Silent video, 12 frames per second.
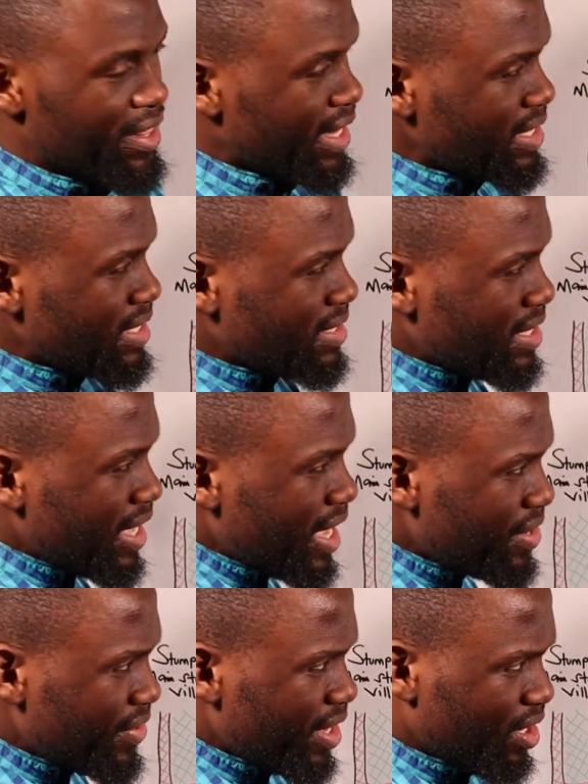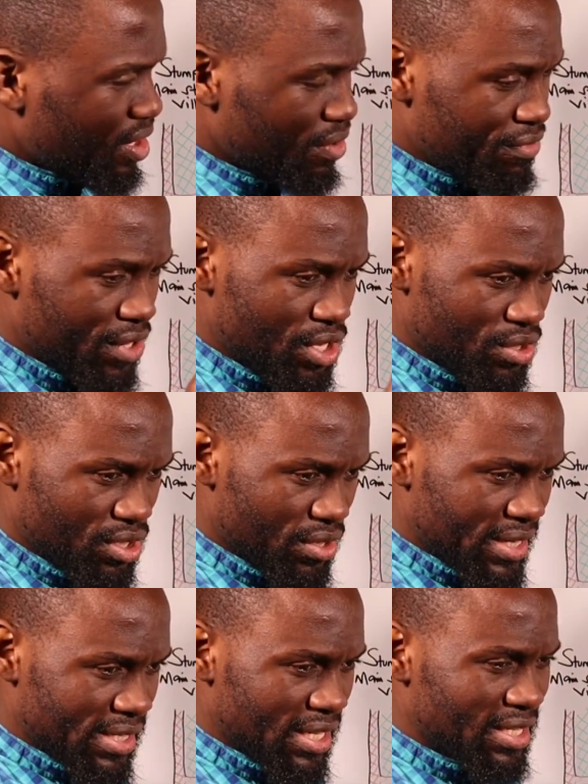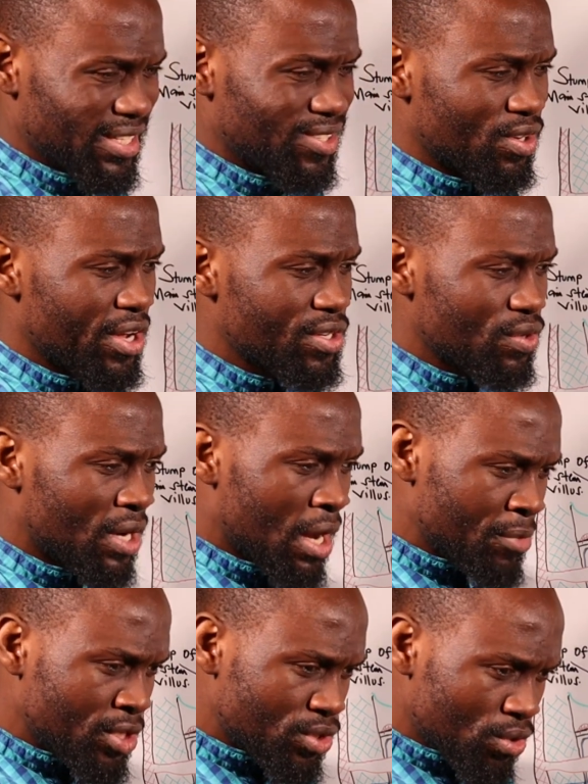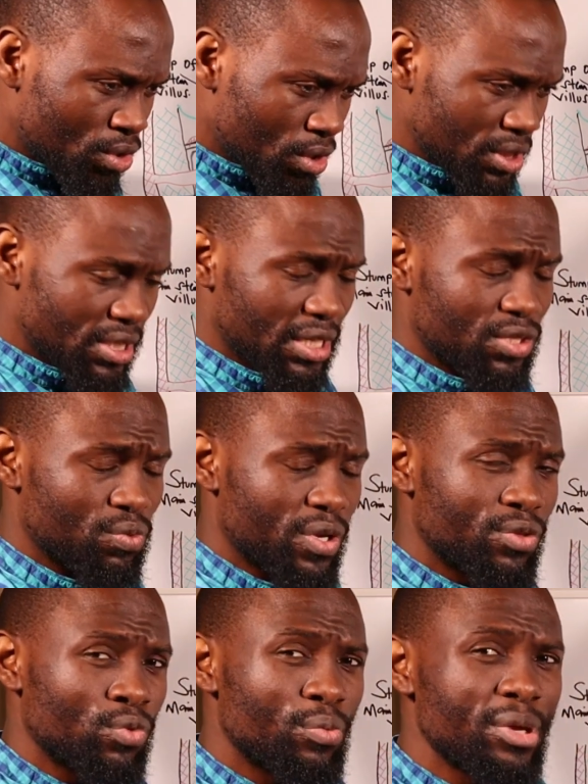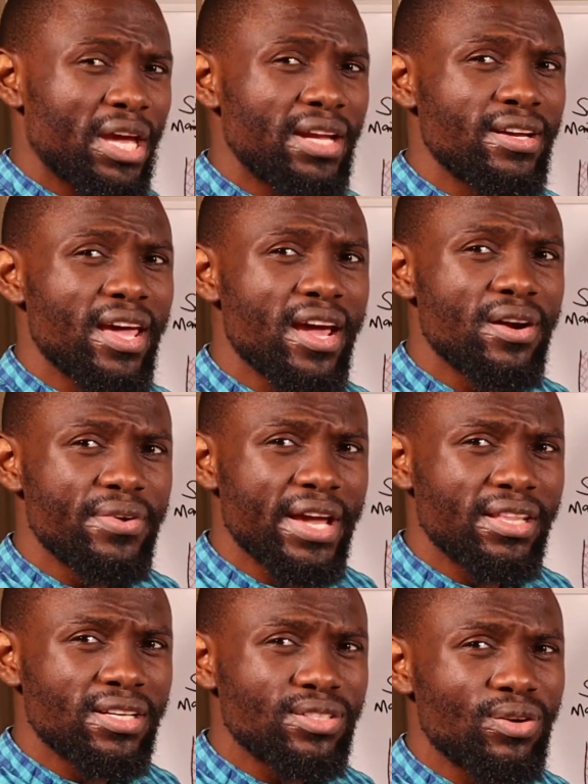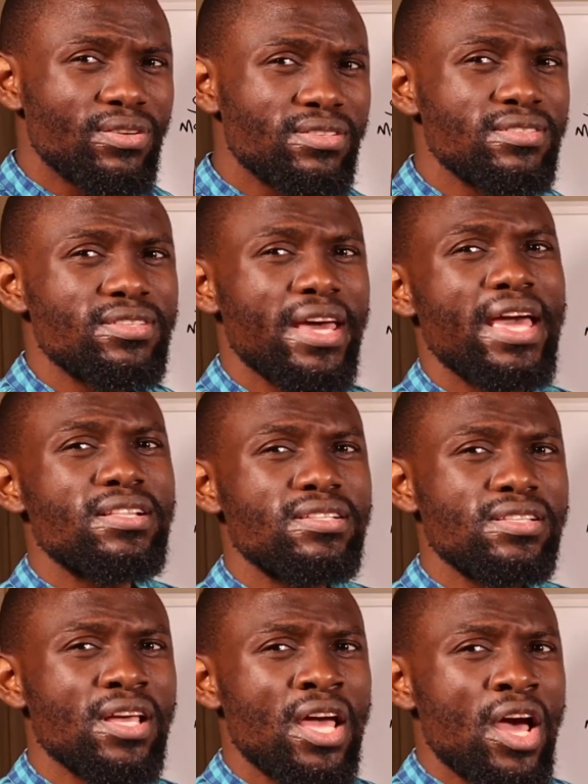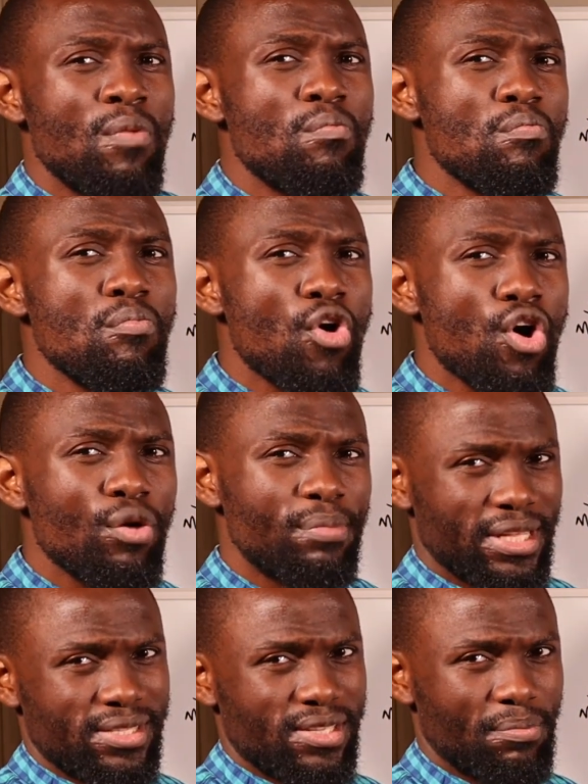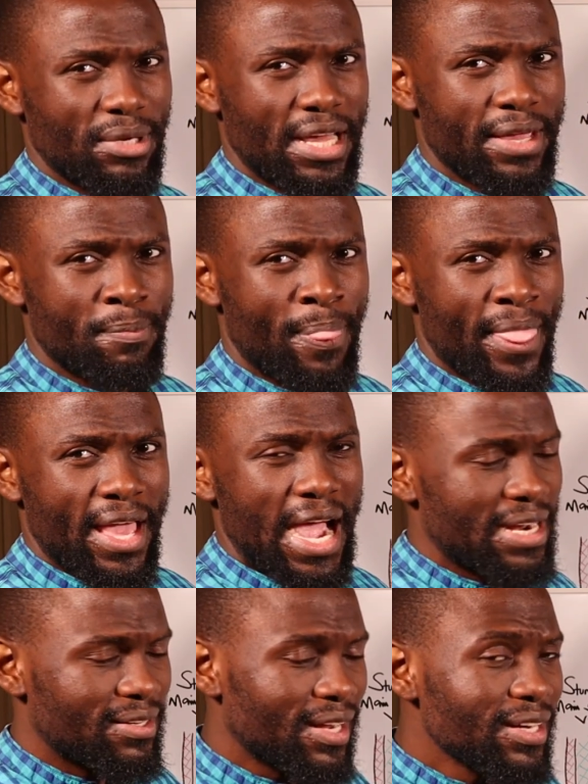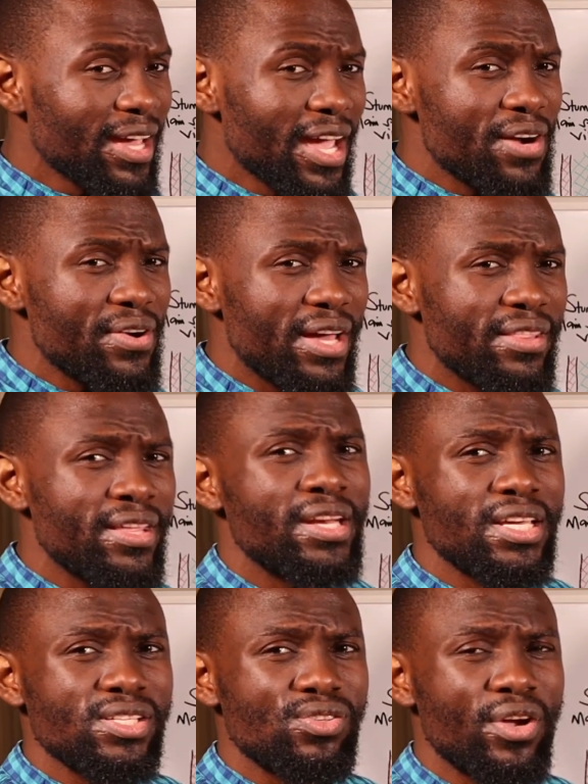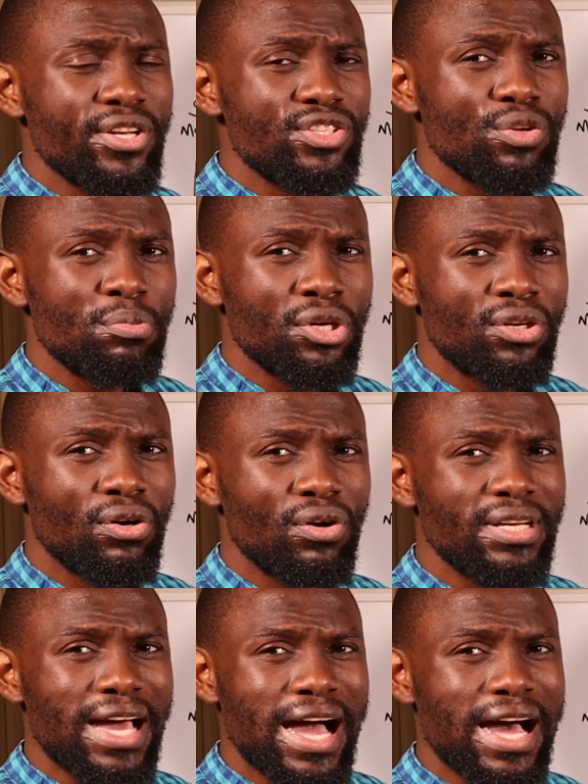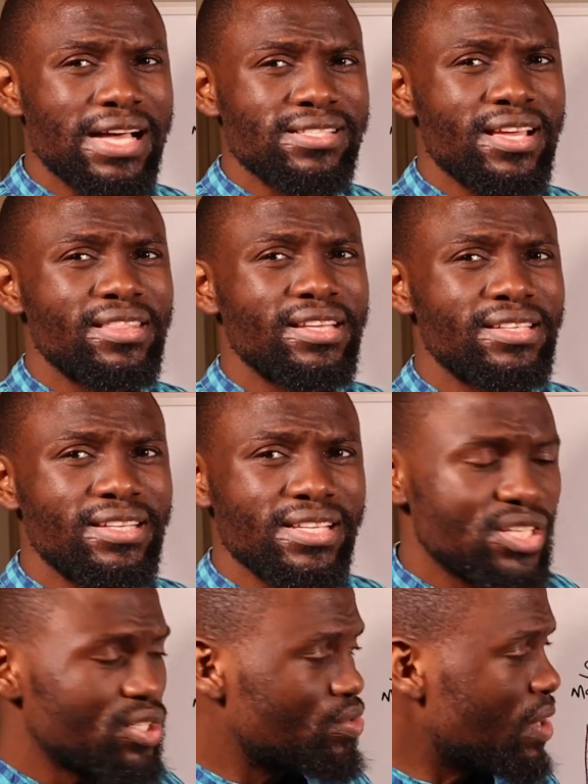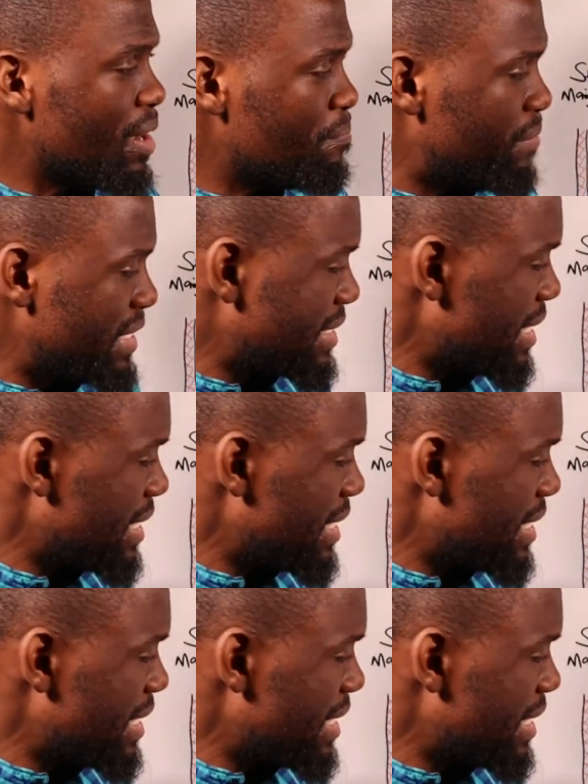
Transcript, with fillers: that is the area of the uterus it is going to come into contact with, will be an area that contains more blood supply. And that area then is going to be called as the decidua